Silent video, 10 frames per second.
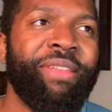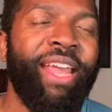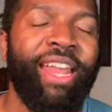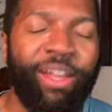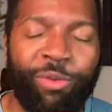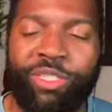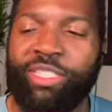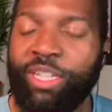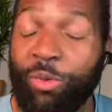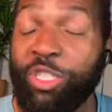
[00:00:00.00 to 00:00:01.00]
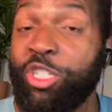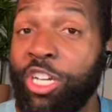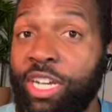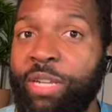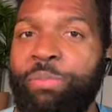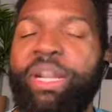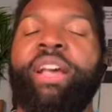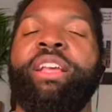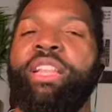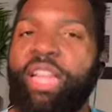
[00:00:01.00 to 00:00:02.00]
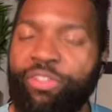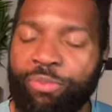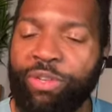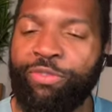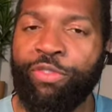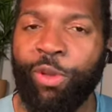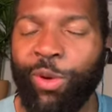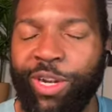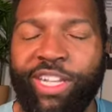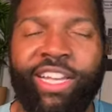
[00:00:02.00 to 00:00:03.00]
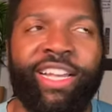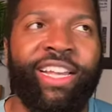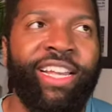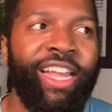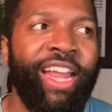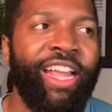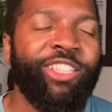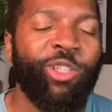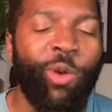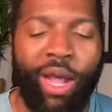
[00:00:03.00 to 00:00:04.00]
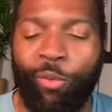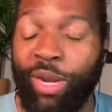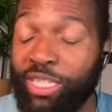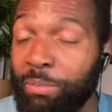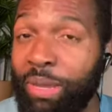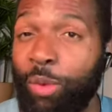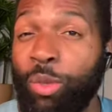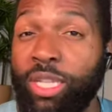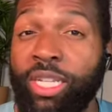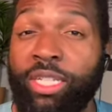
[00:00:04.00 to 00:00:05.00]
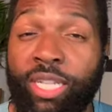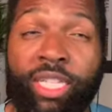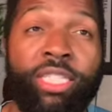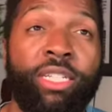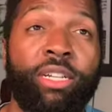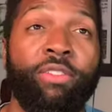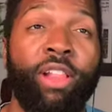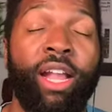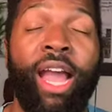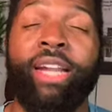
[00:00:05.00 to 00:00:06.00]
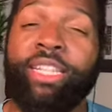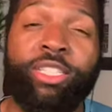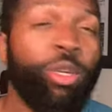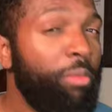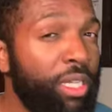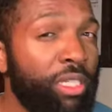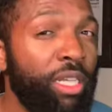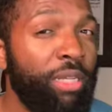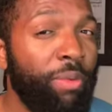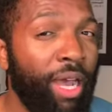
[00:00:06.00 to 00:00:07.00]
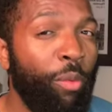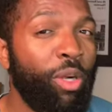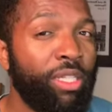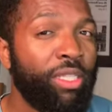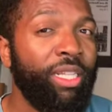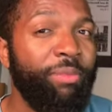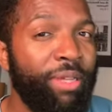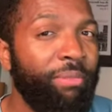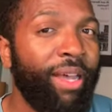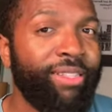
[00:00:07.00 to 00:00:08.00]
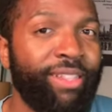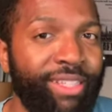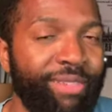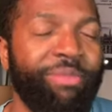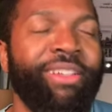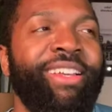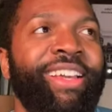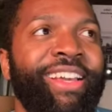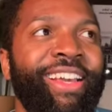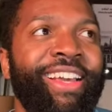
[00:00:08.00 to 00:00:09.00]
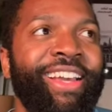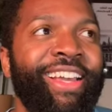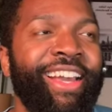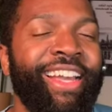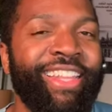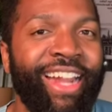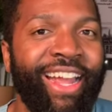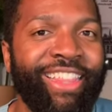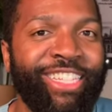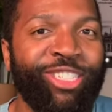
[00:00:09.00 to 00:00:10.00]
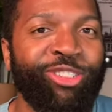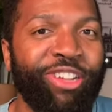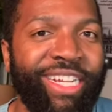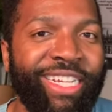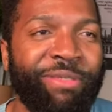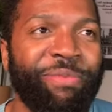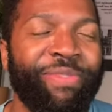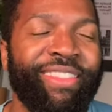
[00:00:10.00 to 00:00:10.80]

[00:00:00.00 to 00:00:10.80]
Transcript: and it was it was good, but I, it left me floored. And so I went to bed with the intention of like, I need so much sleep. I want to sleep in my sleep. And then I had this dream.